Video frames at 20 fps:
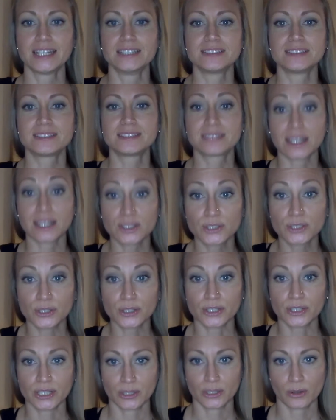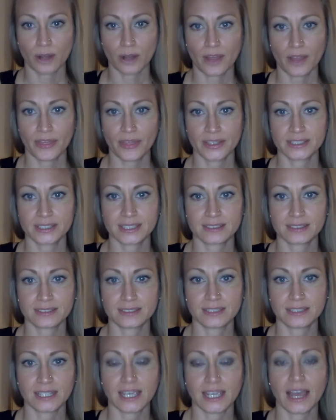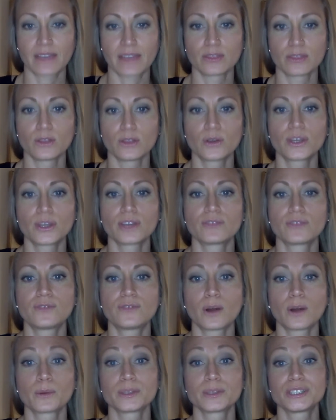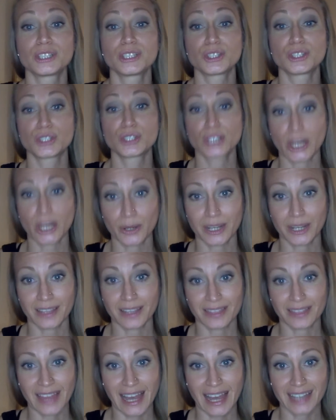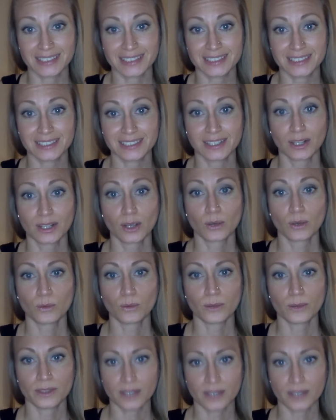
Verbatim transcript: centered in your authenticity and looking forward to sharing that with